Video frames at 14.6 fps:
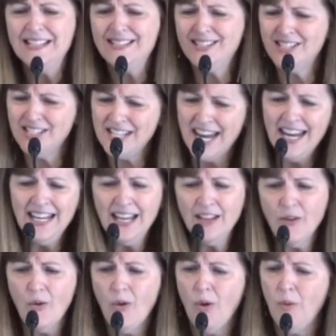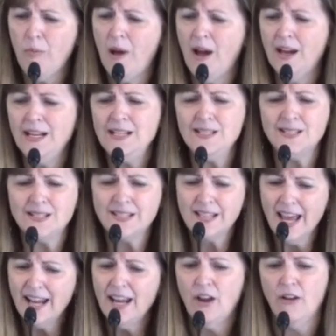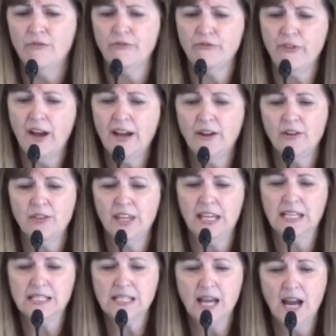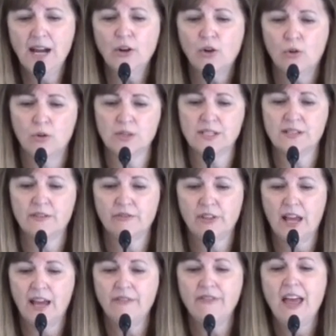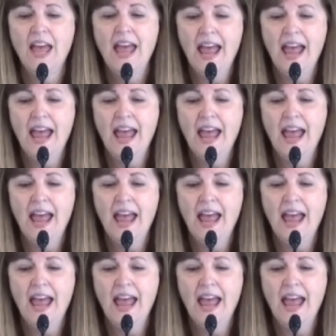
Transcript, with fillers: staining the whole body, setting on fire the entire course of life,